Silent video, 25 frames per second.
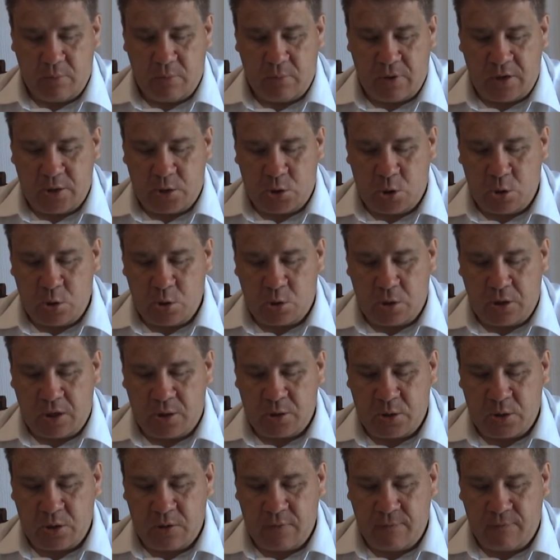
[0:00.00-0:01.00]
By
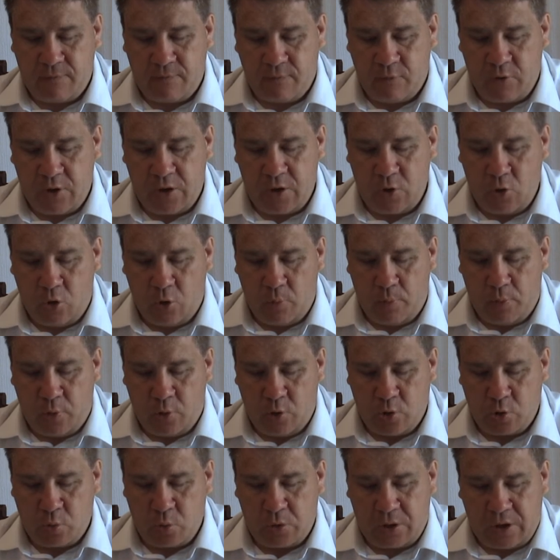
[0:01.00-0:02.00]
2003, no
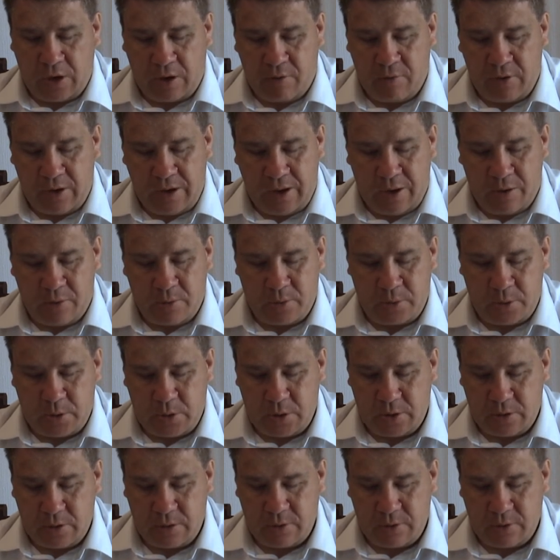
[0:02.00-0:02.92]
polls were carried out.